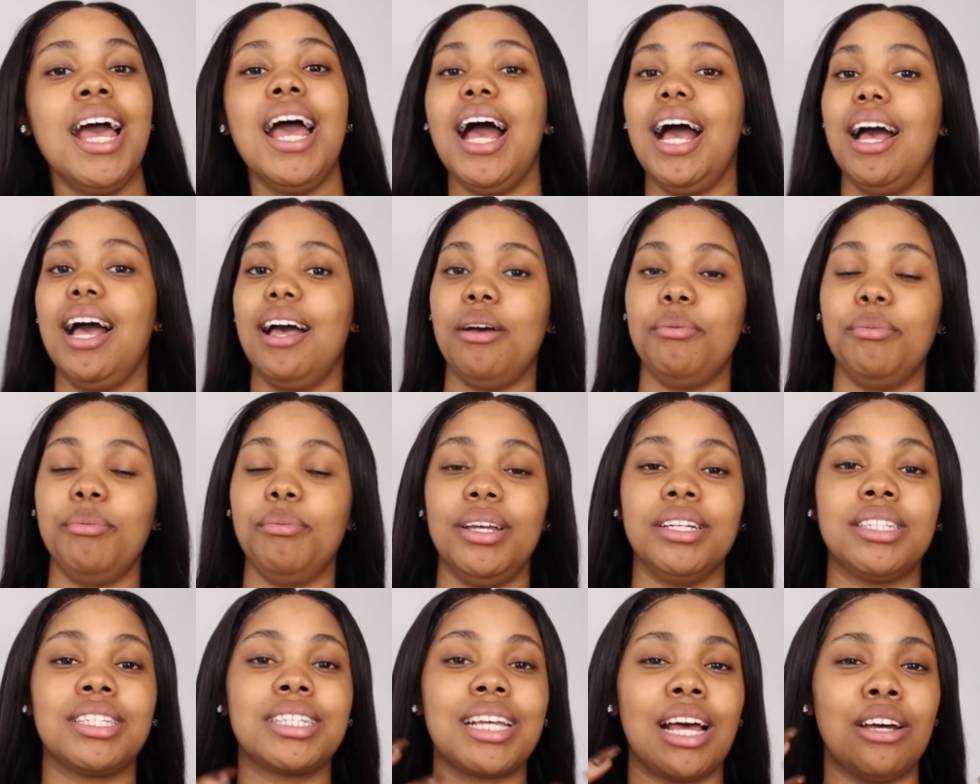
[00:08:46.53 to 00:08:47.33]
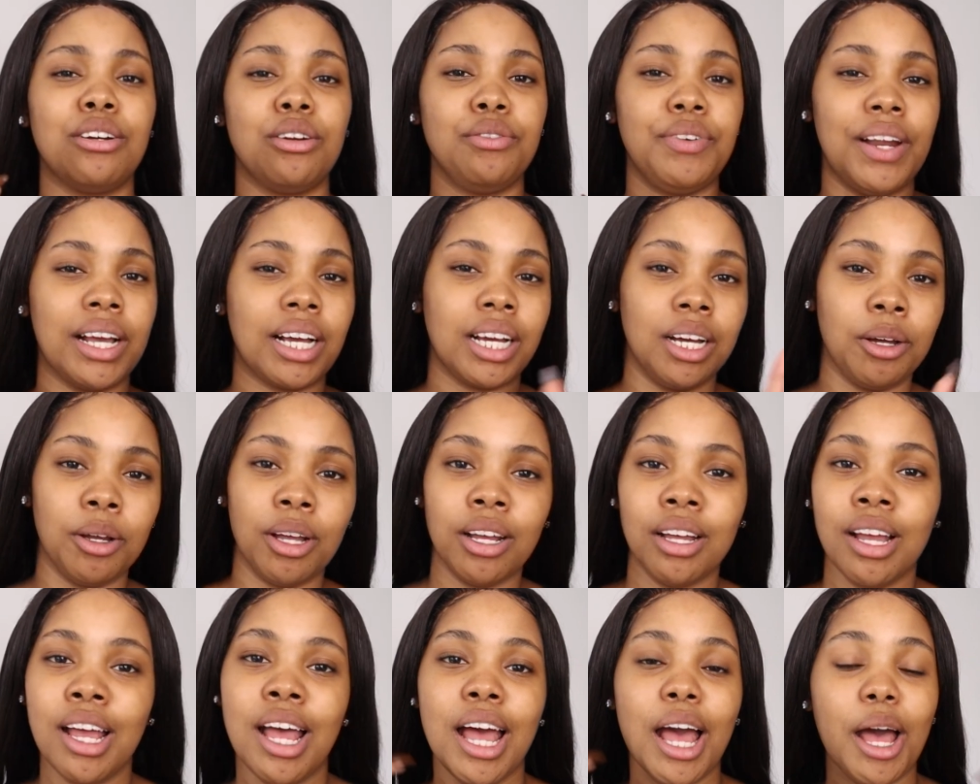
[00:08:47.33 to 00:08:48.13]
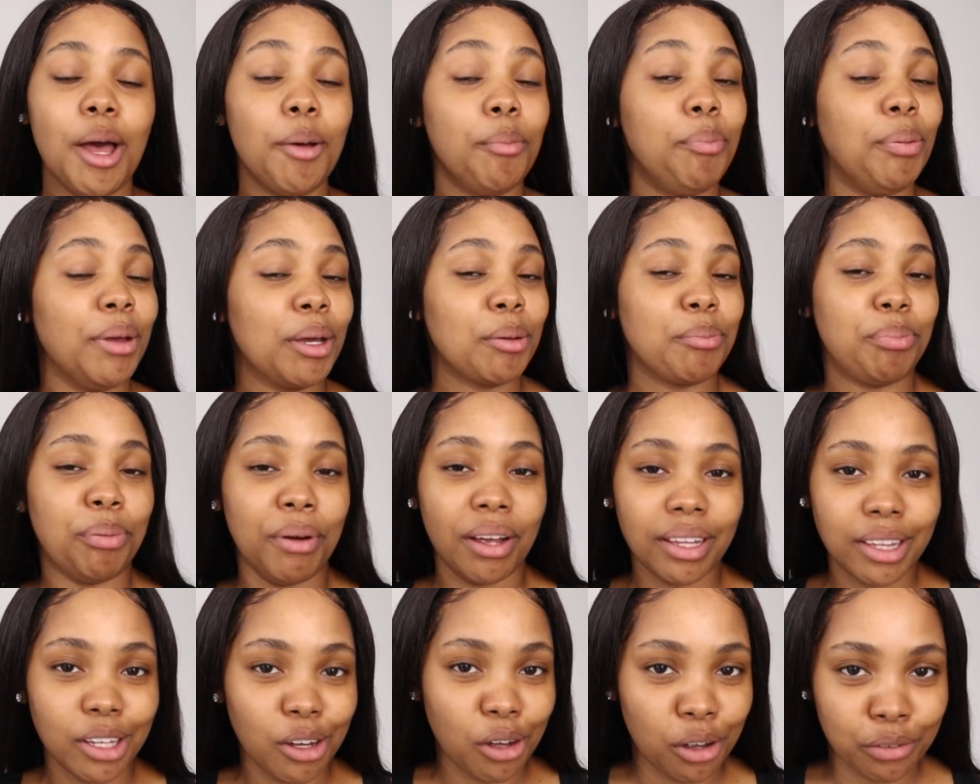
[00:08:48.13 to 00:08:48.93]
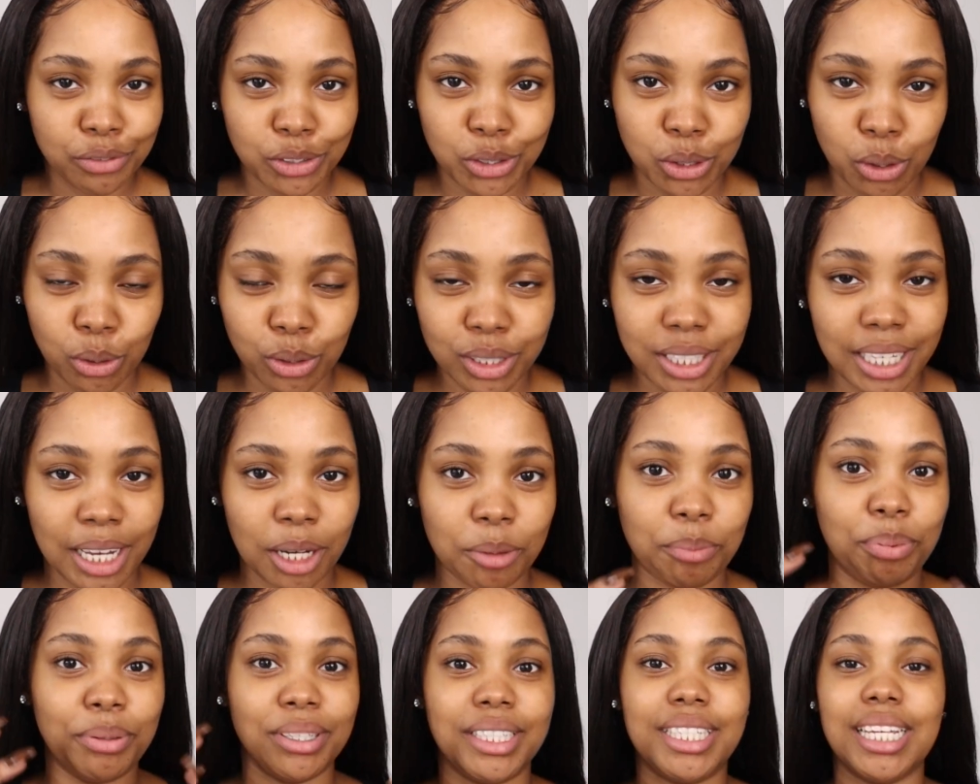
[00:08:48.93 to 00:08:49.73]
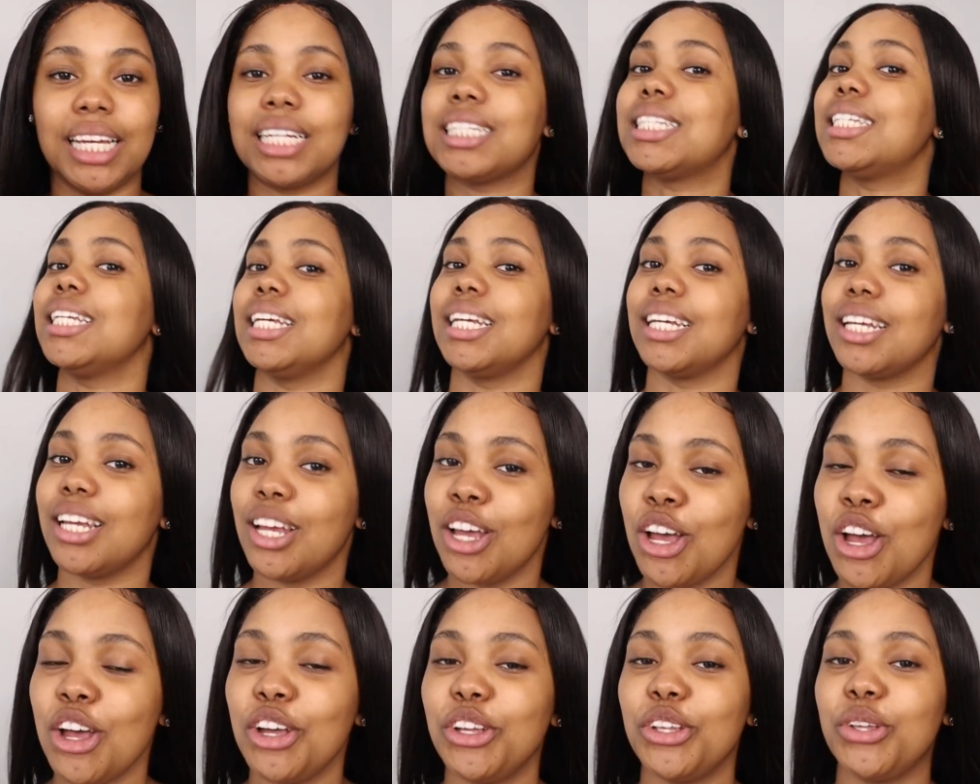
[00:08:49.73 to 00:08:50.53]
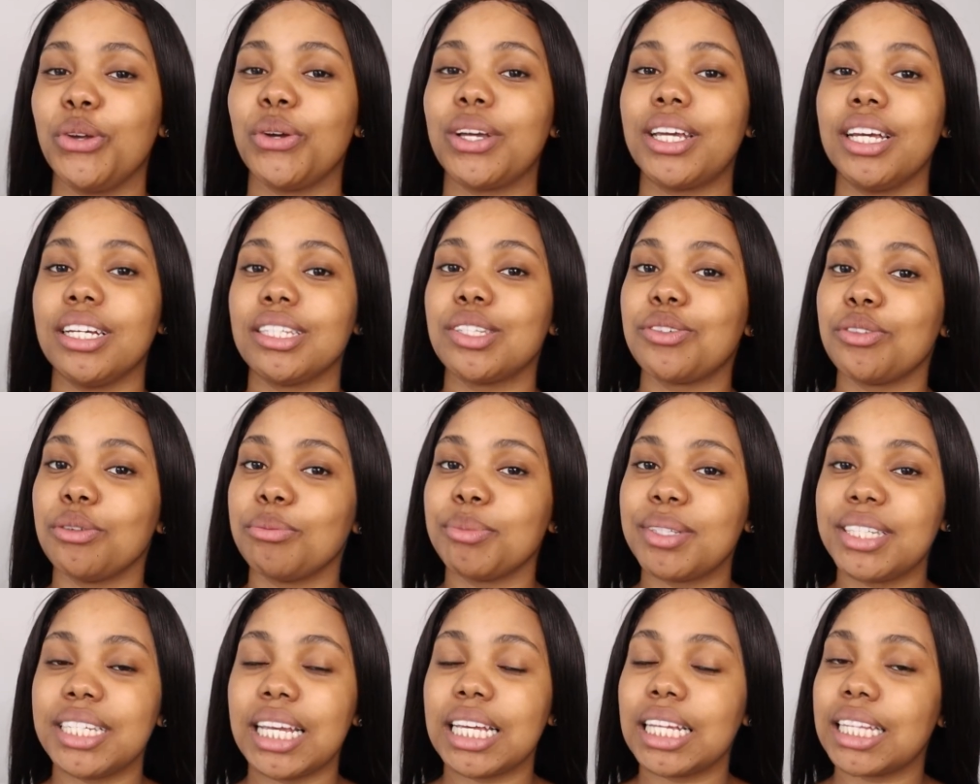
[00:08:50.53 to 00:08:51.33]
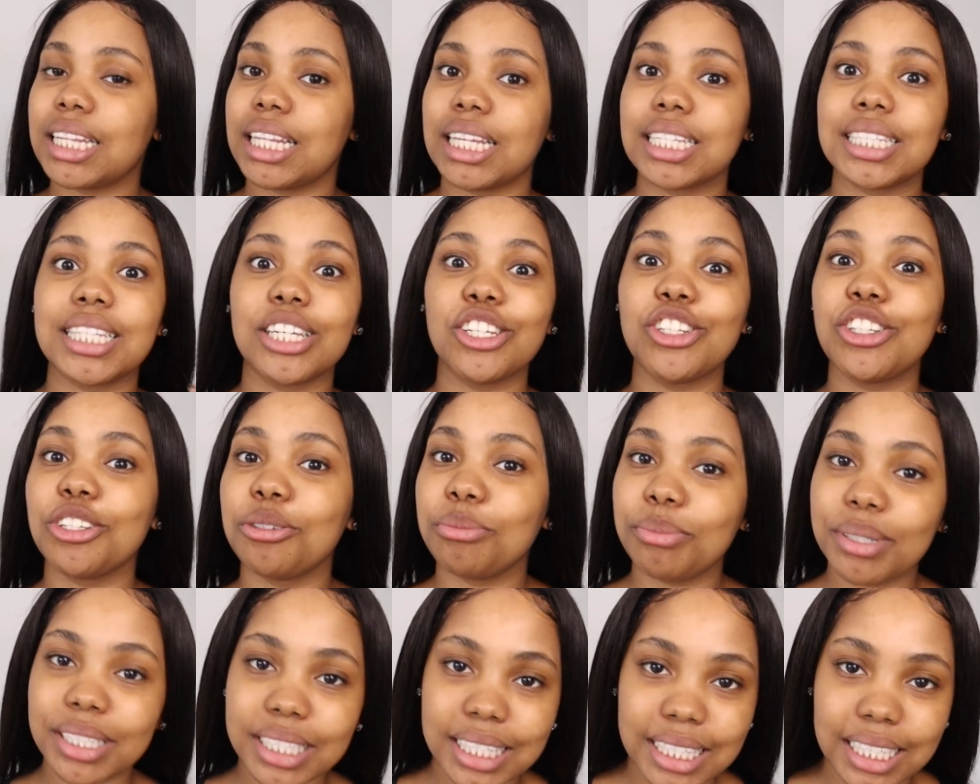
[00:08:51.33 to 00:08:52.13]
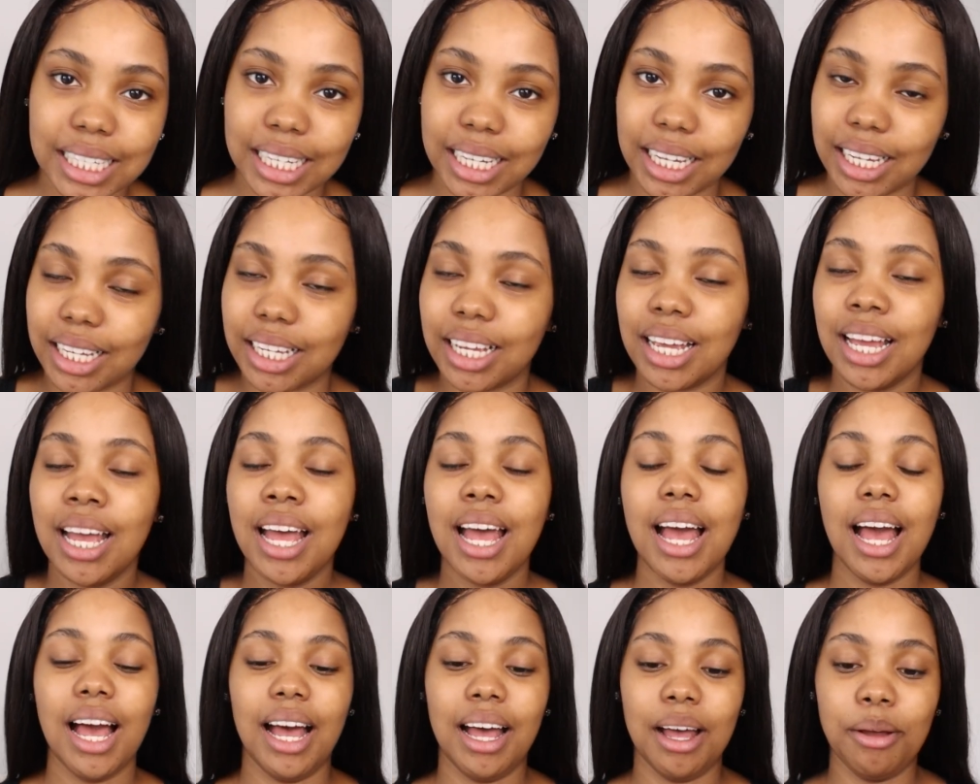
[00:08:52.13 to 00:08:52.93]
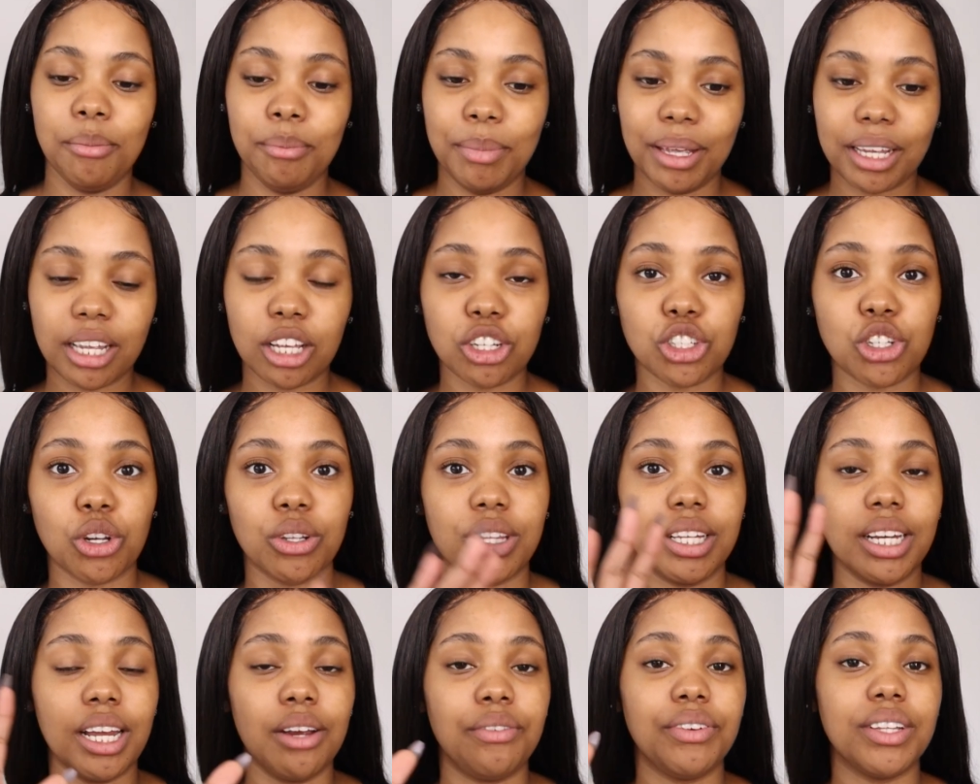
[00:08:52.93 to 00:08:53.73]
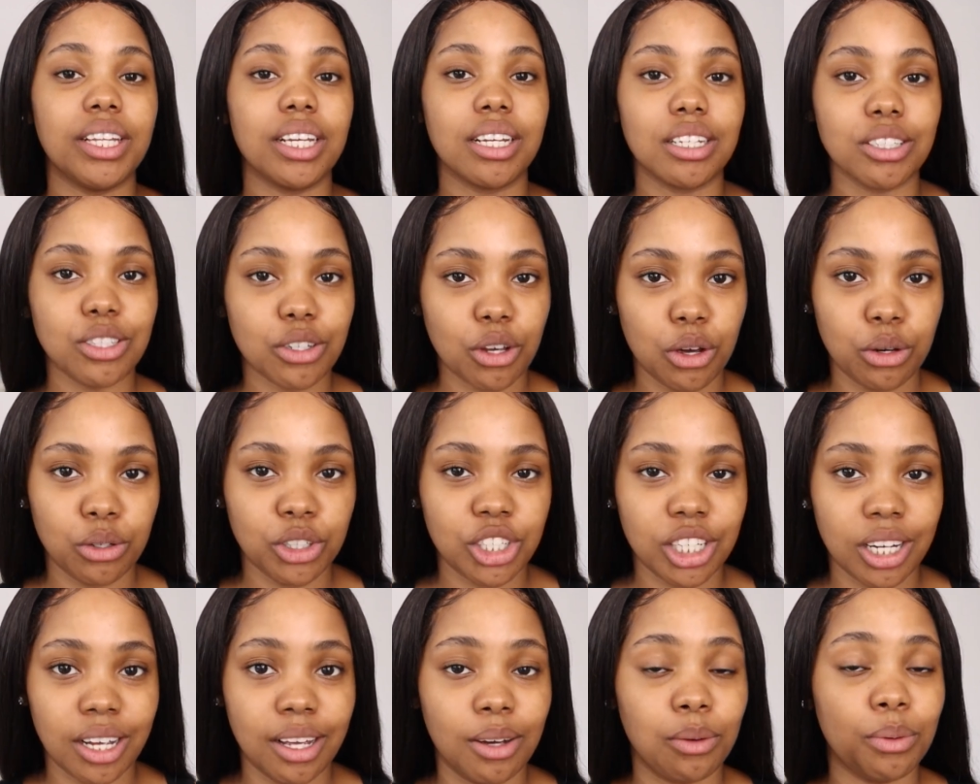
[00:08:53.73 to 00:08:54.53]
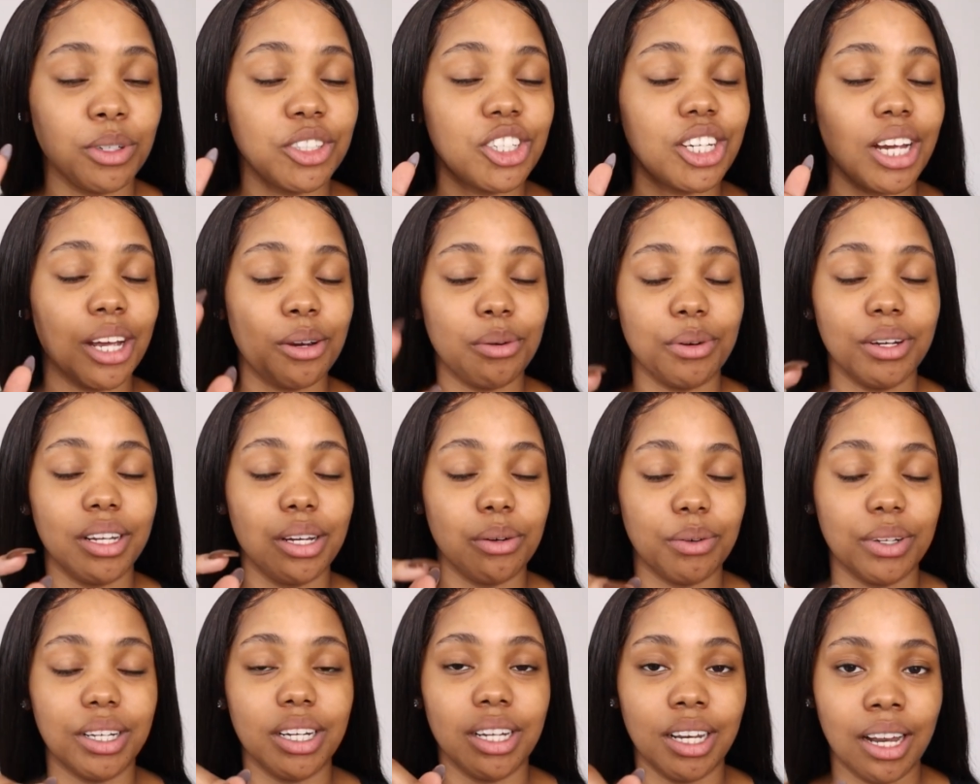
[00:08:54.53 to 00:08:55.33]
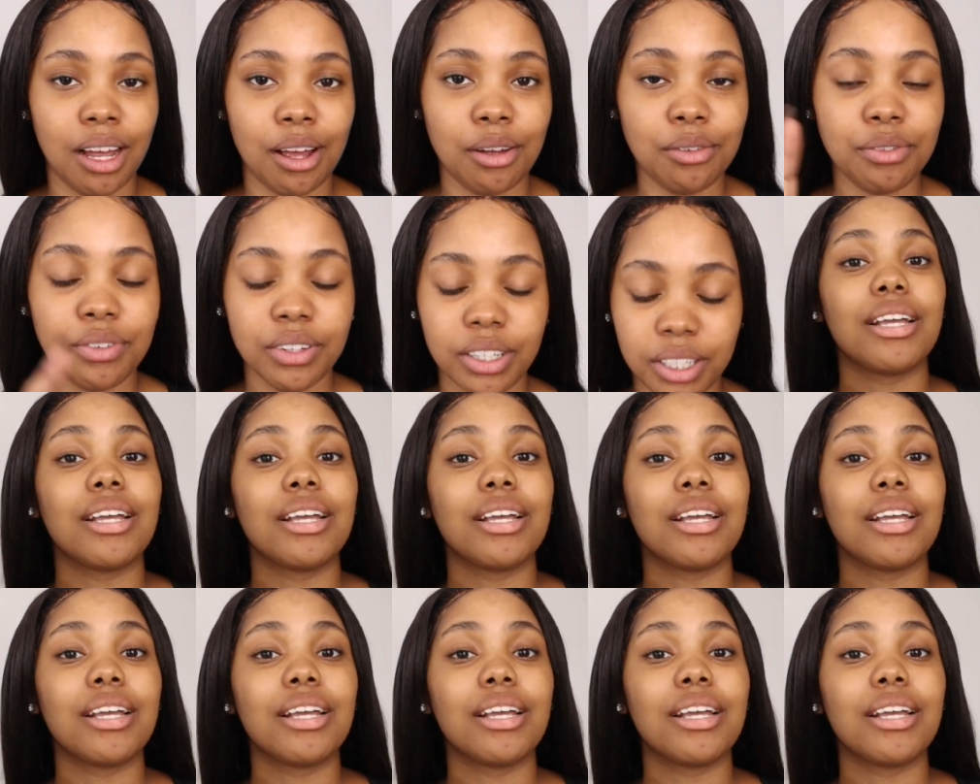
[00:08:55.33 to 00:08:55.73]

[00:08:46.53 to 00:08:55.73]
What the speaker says: It's kind of like a big brother of sorts, like protecting your kids from seeing things they shouldn't be seeing, making sure that everything is kosher, which I really, really love.